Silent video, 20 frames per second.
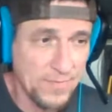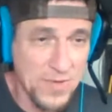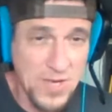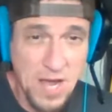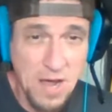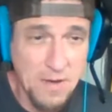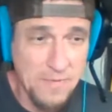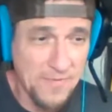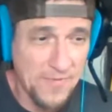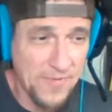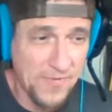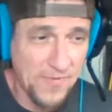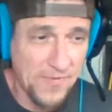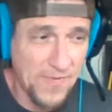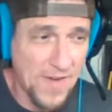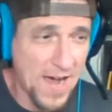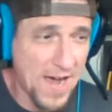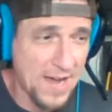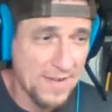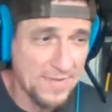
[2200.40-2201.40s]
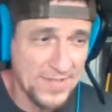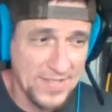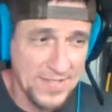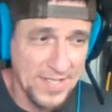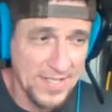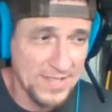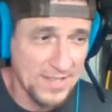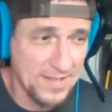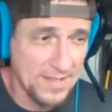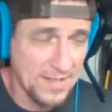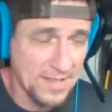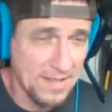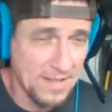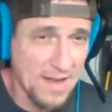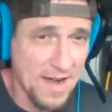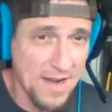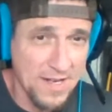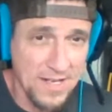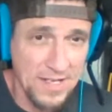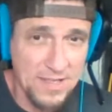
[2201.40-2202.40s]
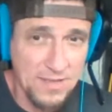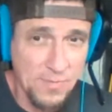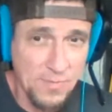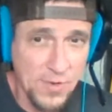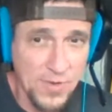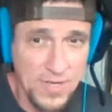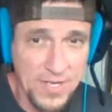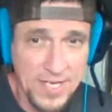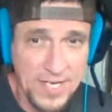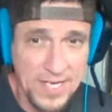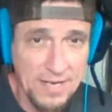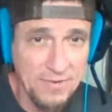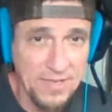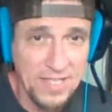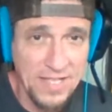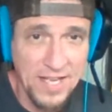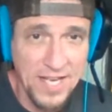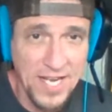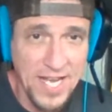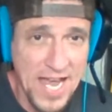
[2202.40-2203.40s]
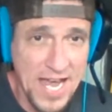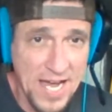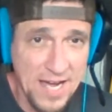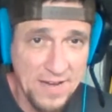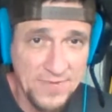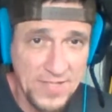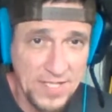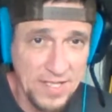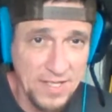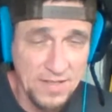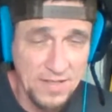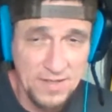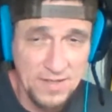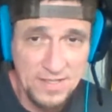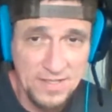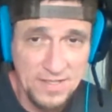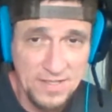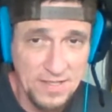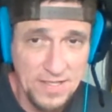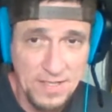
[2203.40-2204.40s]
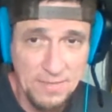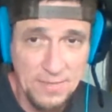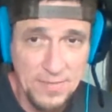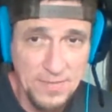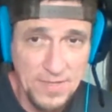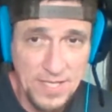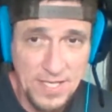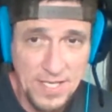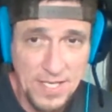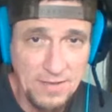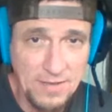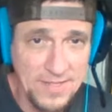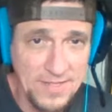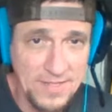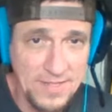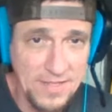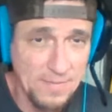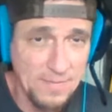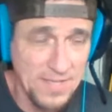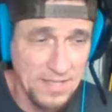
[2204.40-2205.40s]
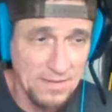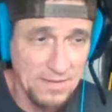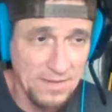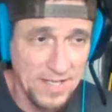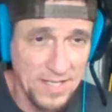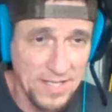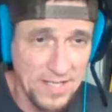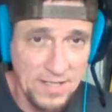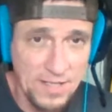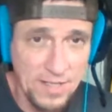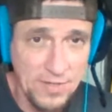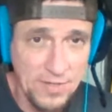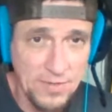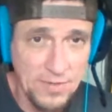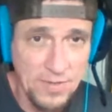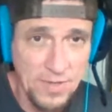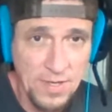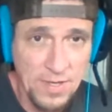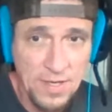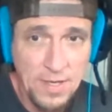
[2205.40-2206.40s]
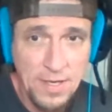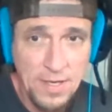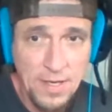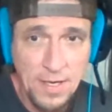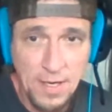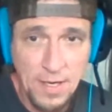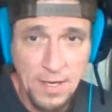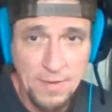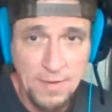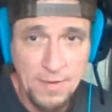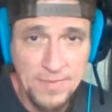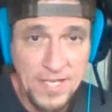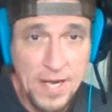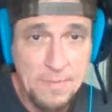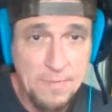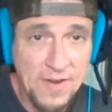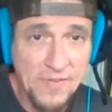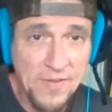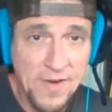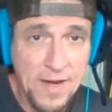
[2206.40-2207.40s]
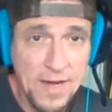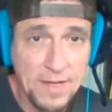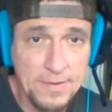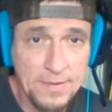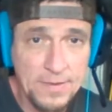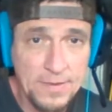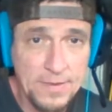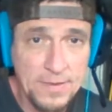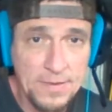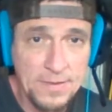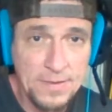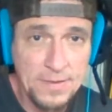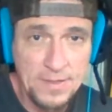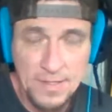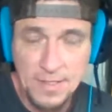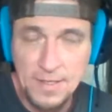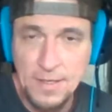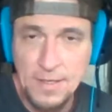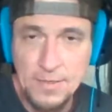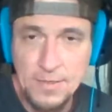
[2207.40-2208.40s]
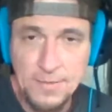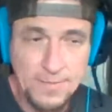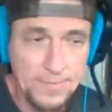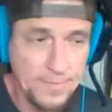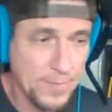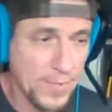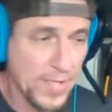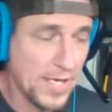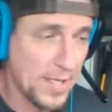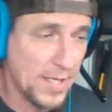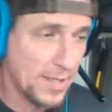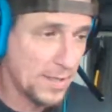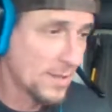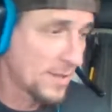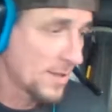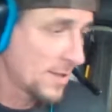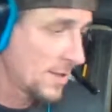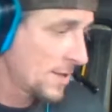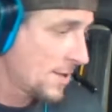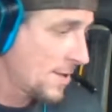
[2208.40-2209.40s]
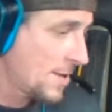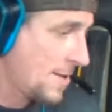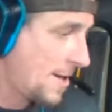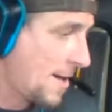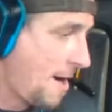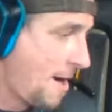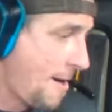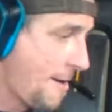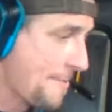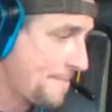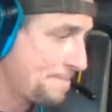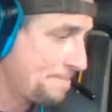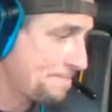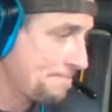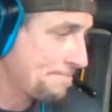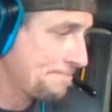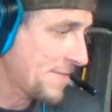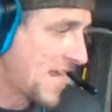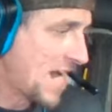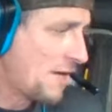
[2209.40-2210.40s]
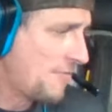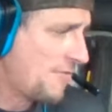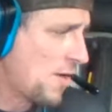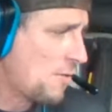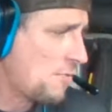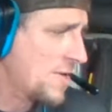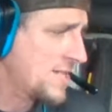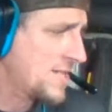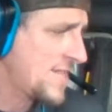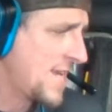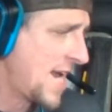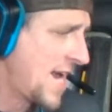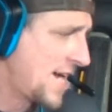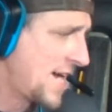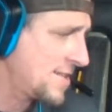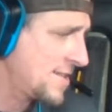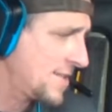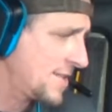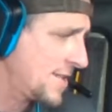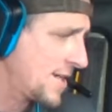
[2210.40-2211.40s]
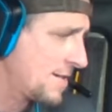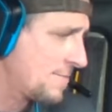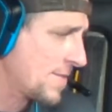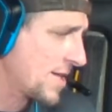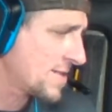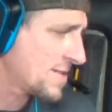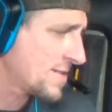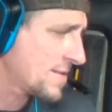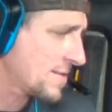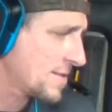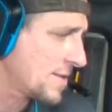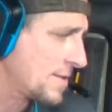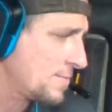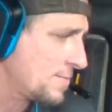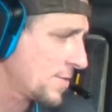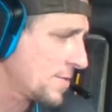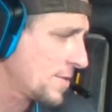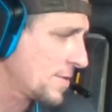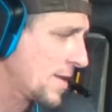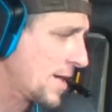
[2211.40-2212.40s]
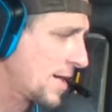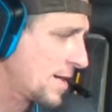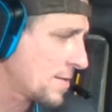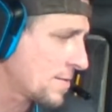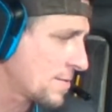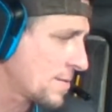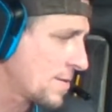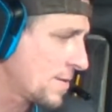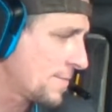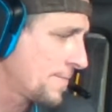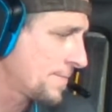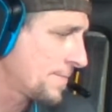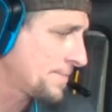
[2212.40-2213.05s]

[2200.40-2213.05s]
come 5, 6 o'clock in the morning, I would like have to go to sleep, and I would sleep till like noon, and I'd be fine, But I've always had to get my sleep. I don't know.